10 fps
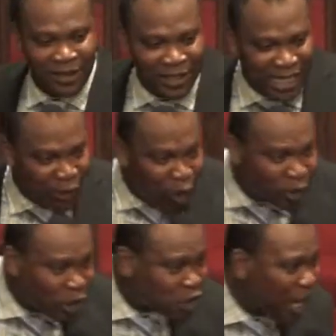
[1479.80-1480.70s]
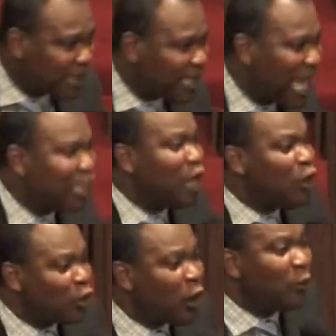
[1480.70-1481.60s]
They know your strength and they
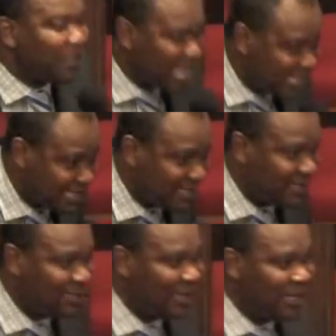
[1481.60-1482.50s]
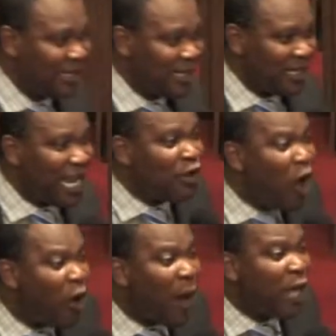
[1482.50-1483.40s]
know your weaknesses. They
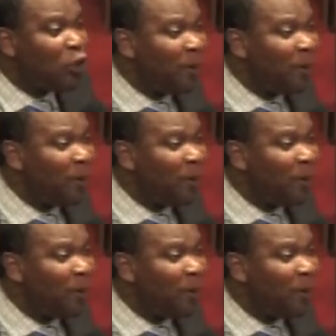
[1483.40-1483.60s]
know where you'll